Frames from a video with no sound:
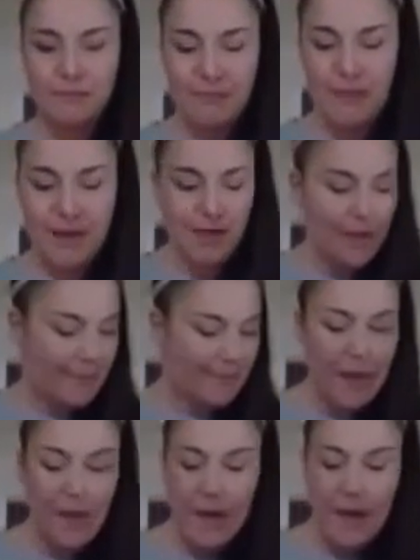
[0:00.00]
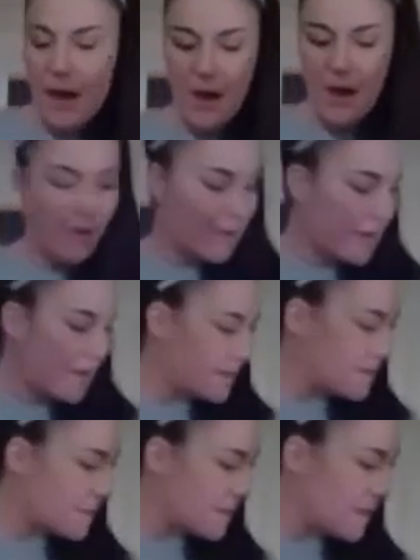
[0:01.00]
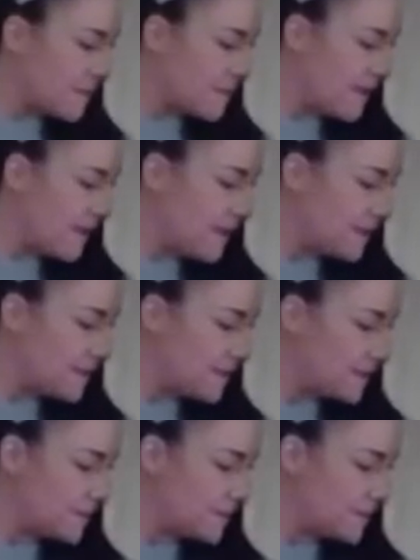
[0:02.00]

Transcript: magic. Alrighty, so we got that.